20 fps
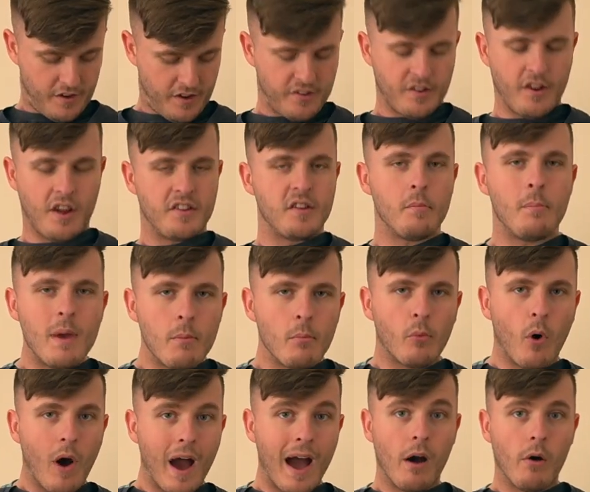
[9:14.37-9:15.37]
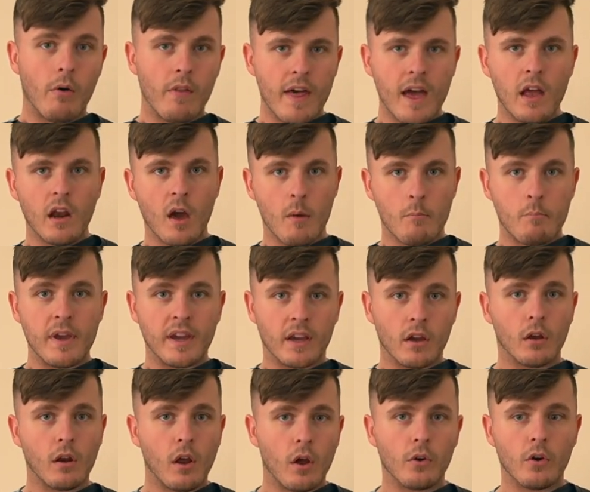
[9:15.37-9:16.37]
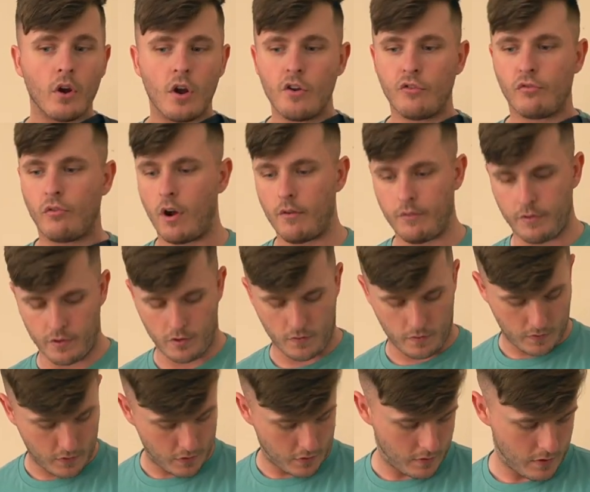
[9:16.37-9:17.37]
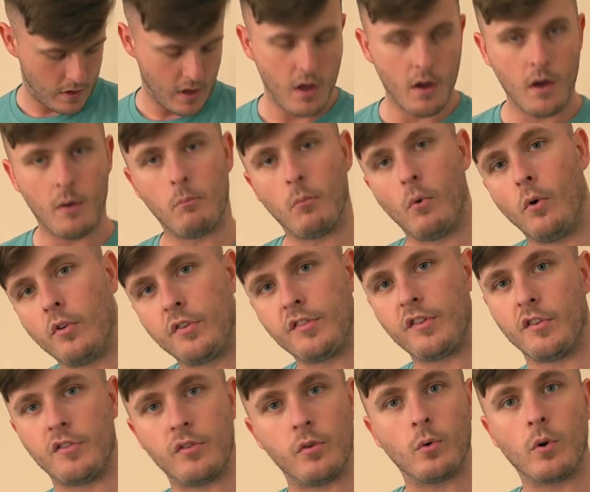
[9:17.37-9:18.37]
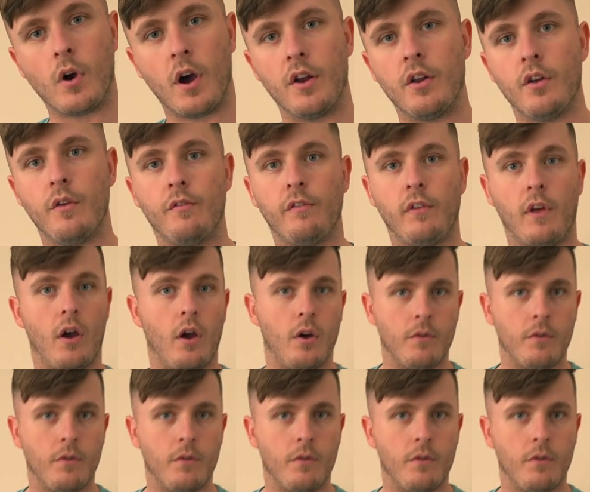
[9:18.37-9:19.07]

it's, it's a bit more out there, like bigger logos, rather than the more subtle kind of like